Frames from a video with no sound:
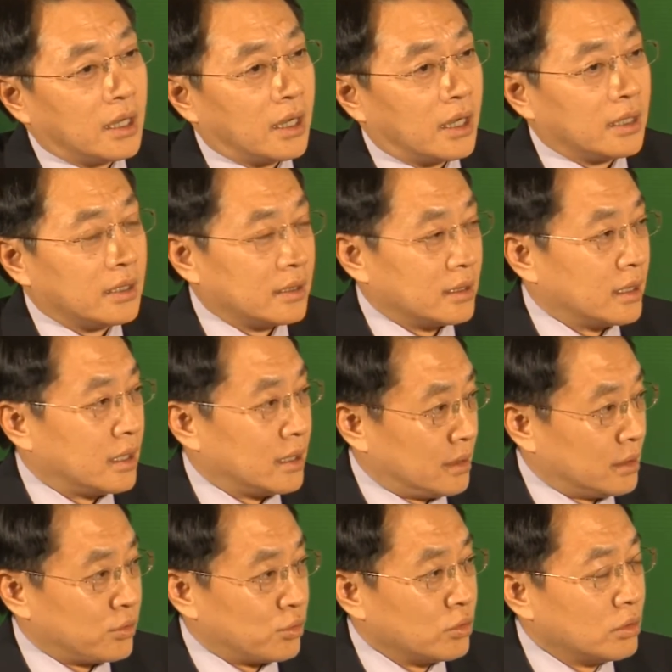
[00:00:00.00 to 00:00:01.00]
And
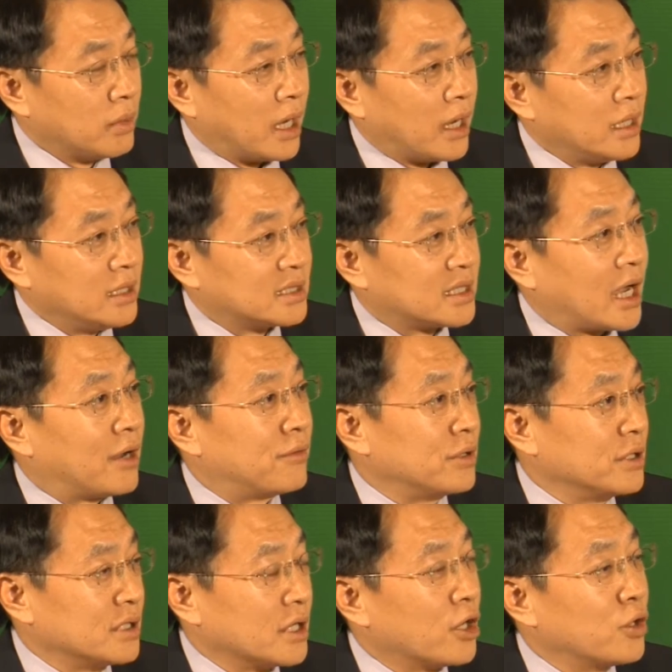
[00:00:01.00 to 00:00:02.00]
Dubai is
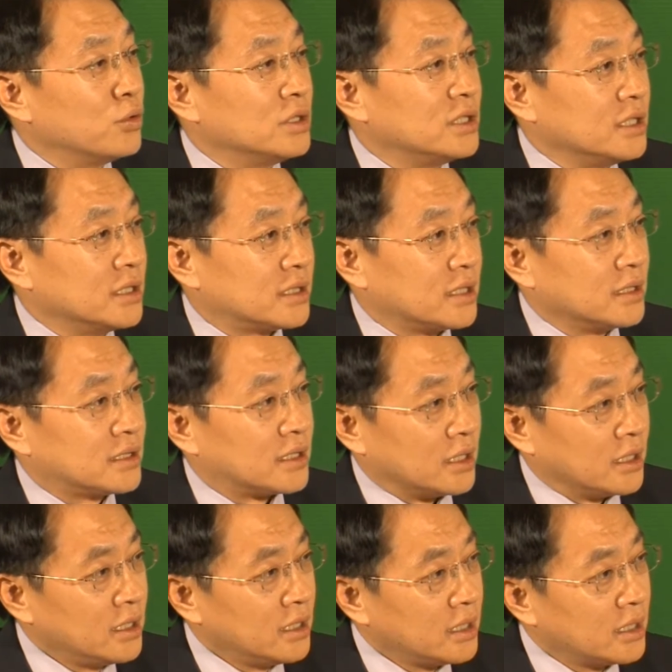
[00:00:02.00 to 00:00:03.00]
covering the whole
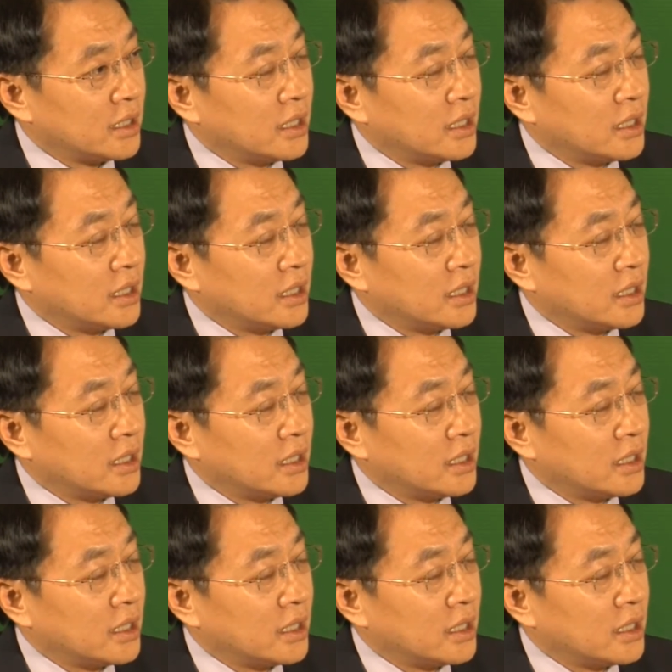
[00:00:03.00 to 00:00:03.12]
GCC.